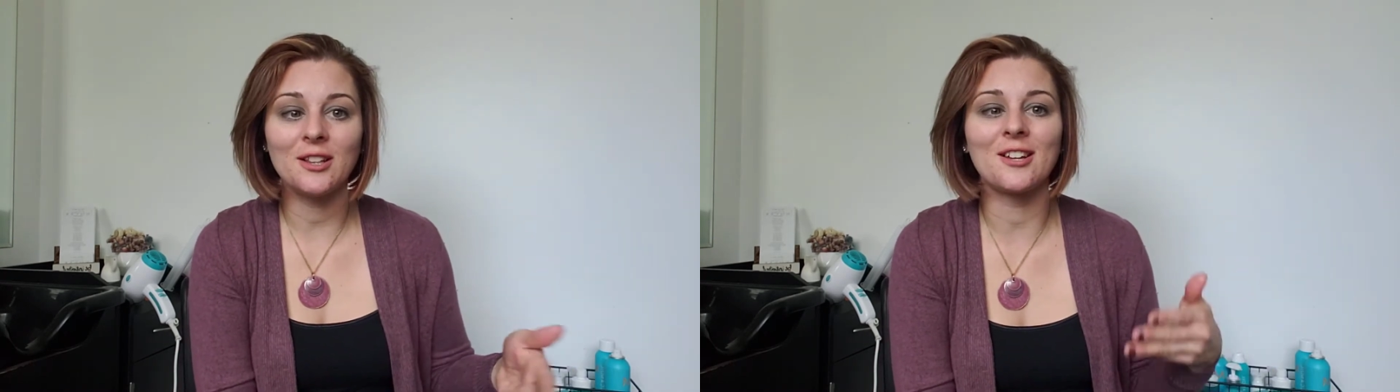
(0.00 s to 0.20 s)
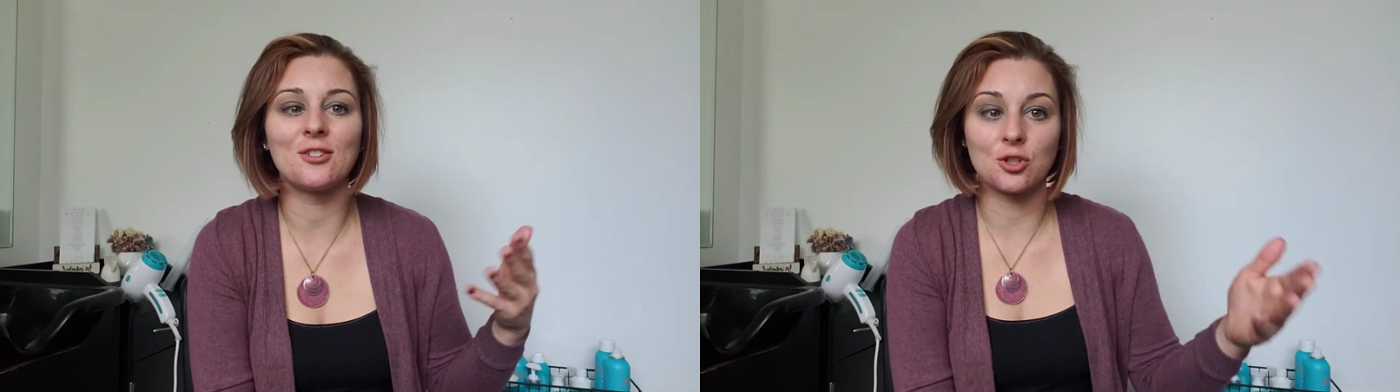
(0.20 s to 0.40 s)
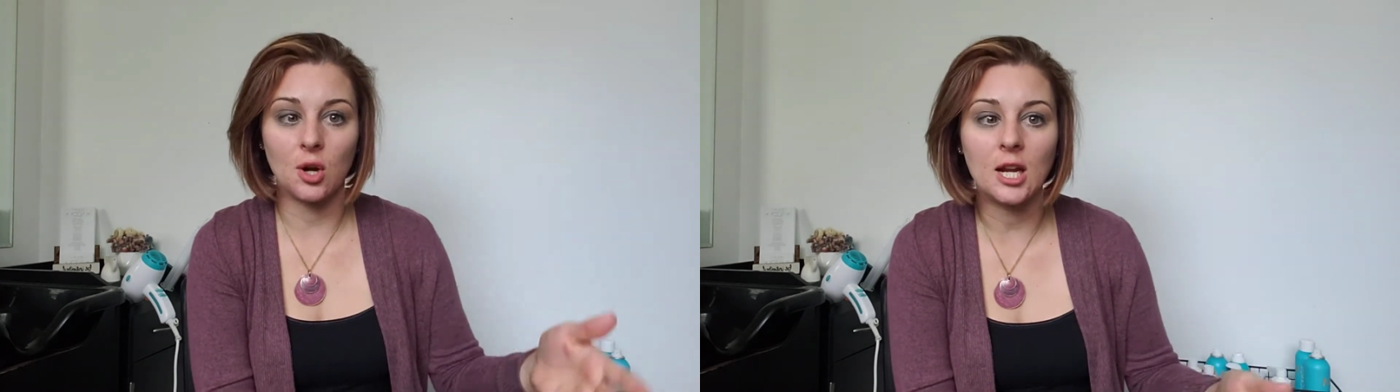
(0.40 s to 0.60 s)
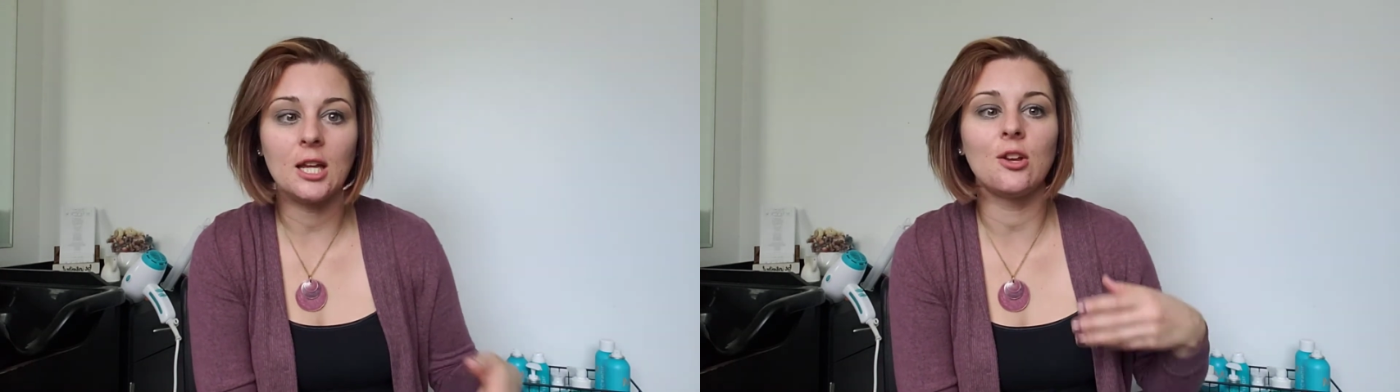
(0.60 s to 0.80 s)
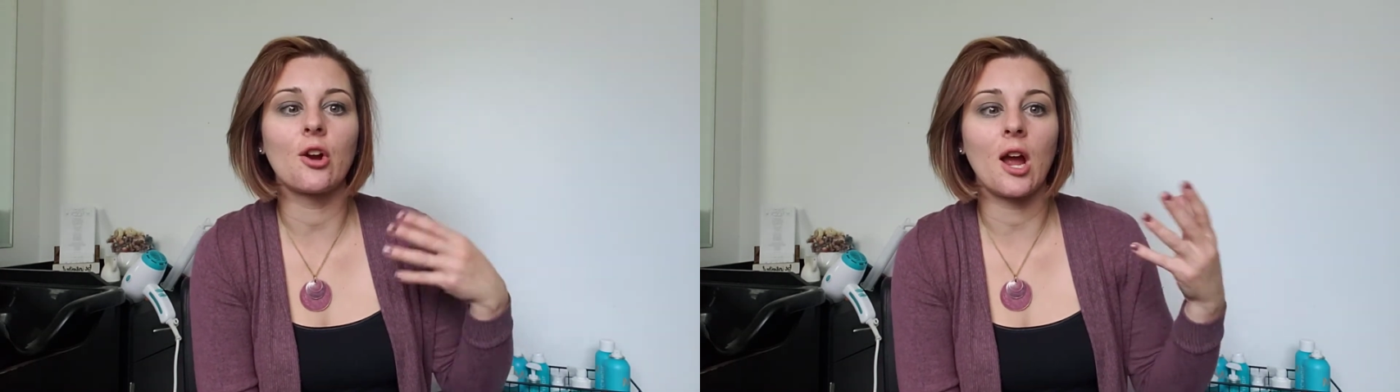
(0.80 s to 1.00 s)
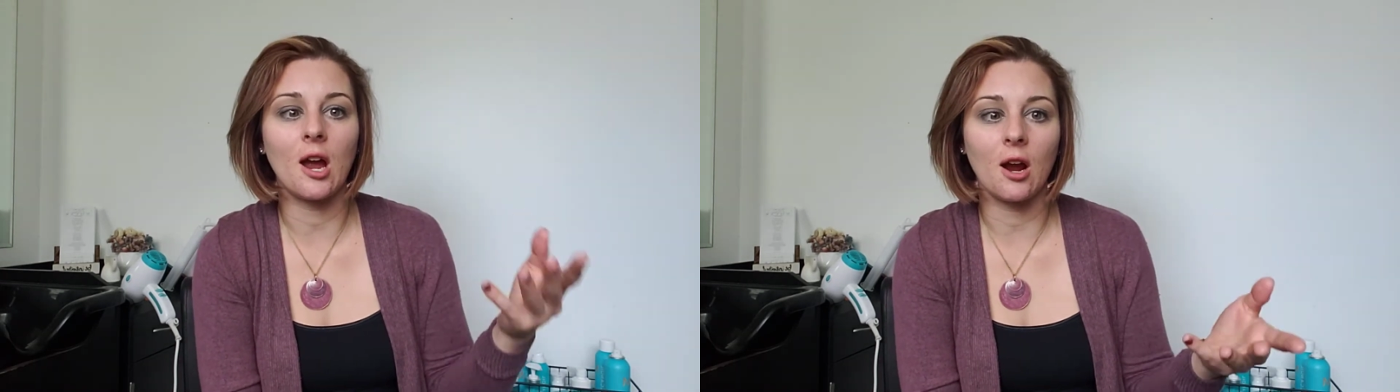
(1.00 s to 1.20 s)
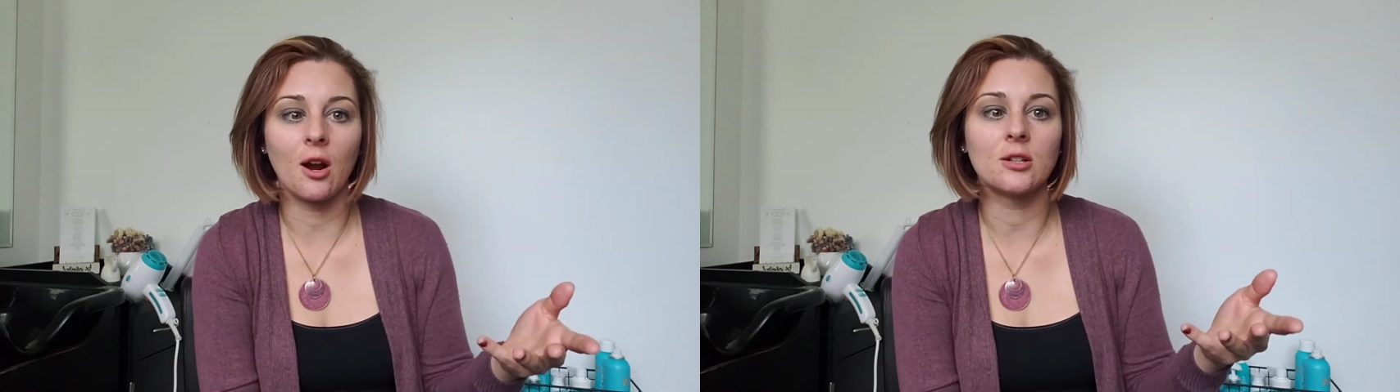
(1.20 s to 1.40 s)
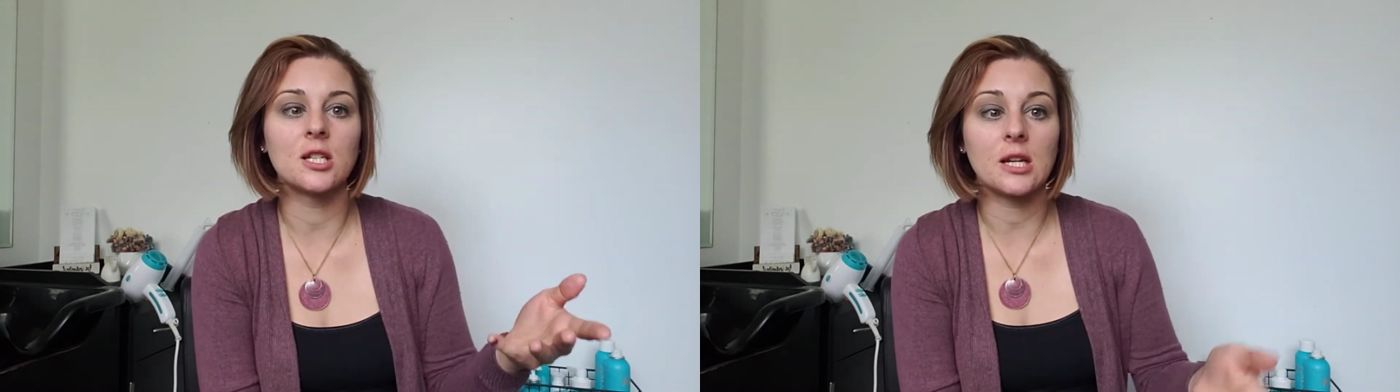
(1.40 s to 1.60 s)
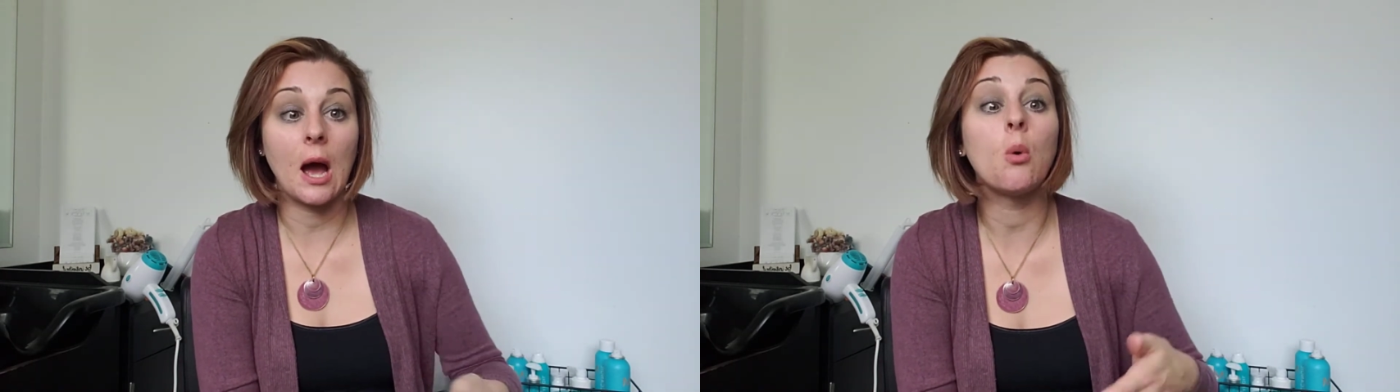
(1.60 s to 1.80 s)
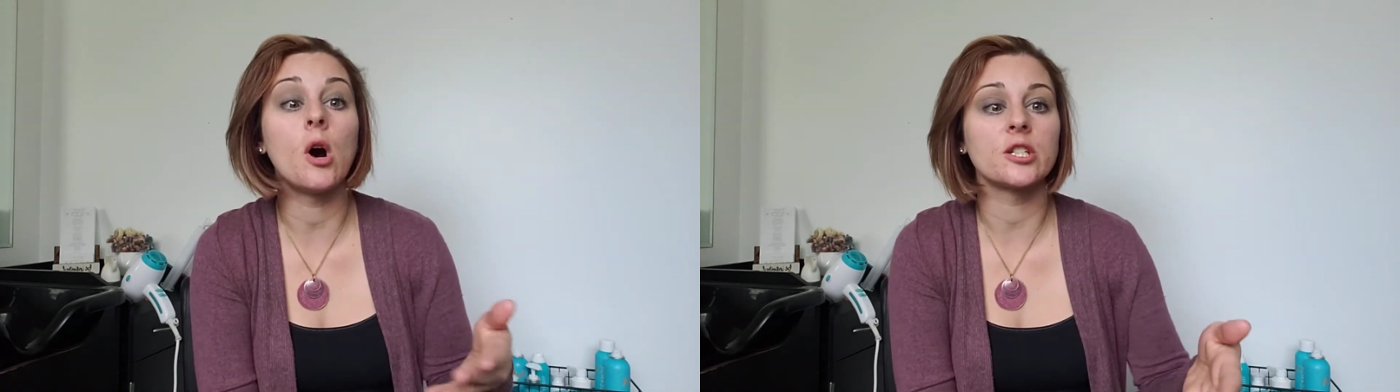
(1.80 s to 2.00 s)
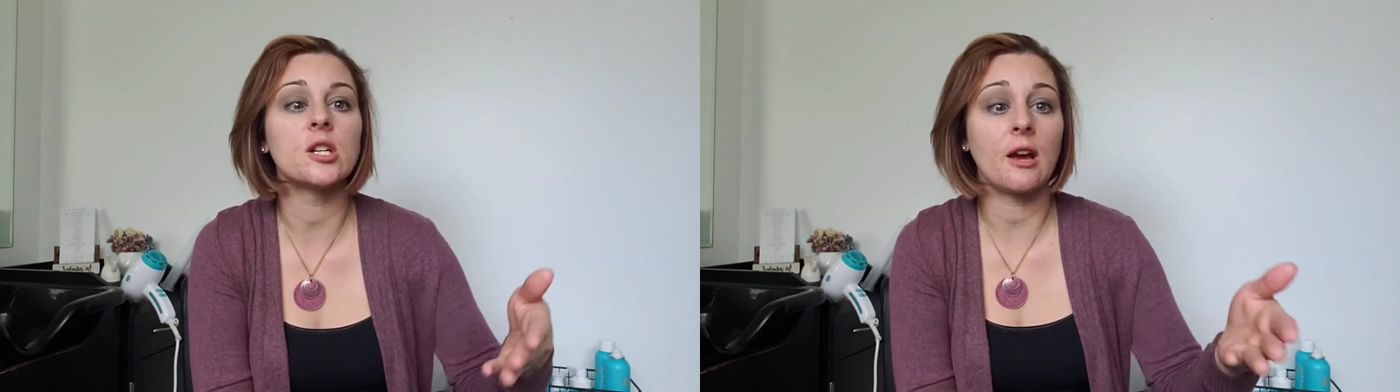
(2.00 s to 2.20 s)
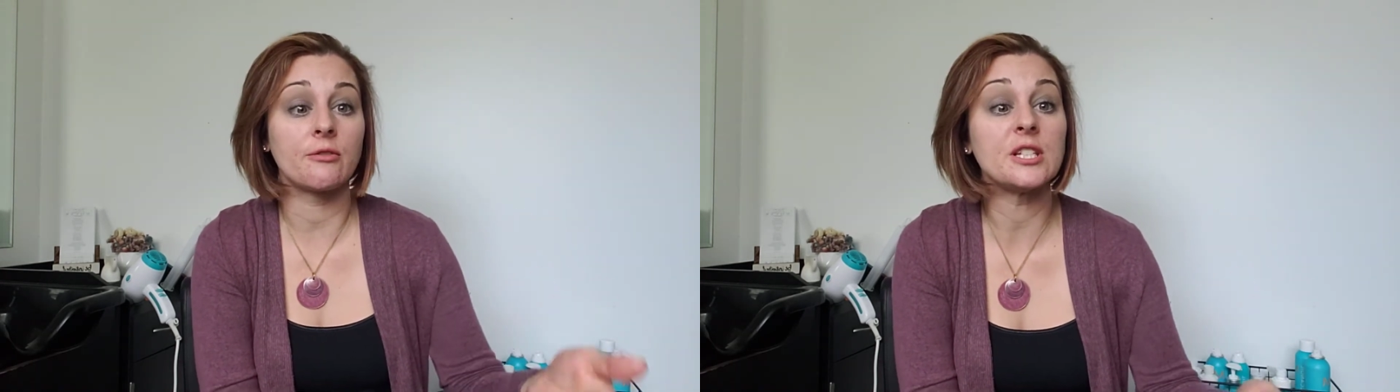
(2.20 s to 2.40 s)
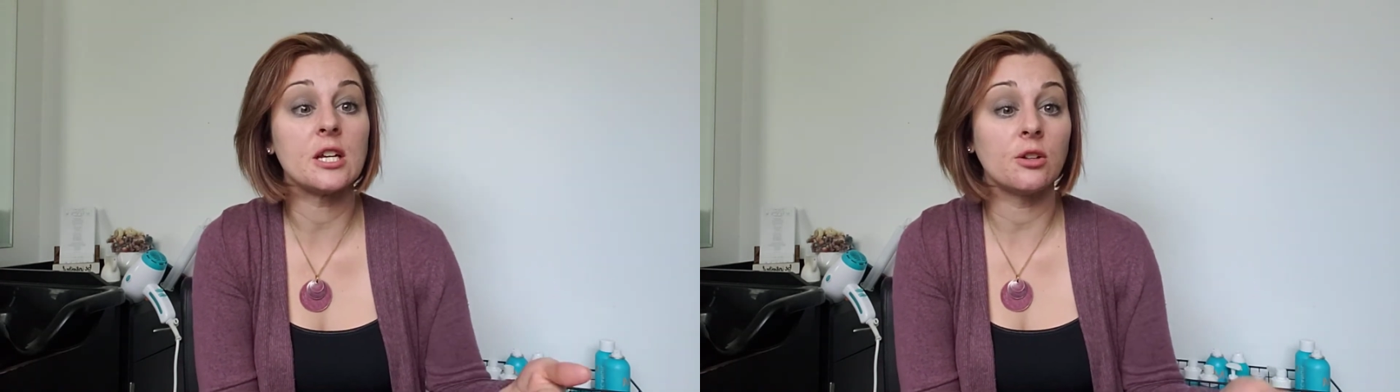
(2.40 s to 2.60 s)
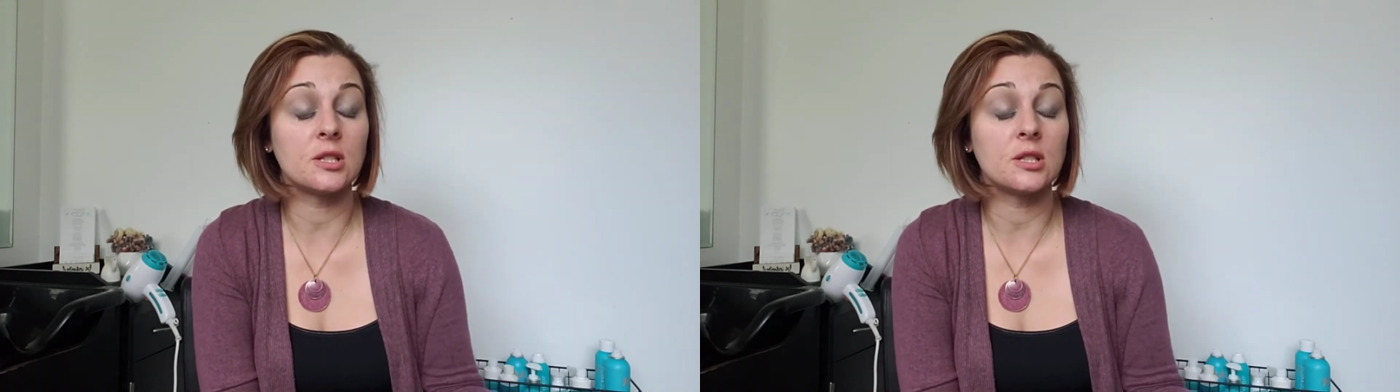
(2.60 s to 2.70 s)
like you're training your hair to not wash it every single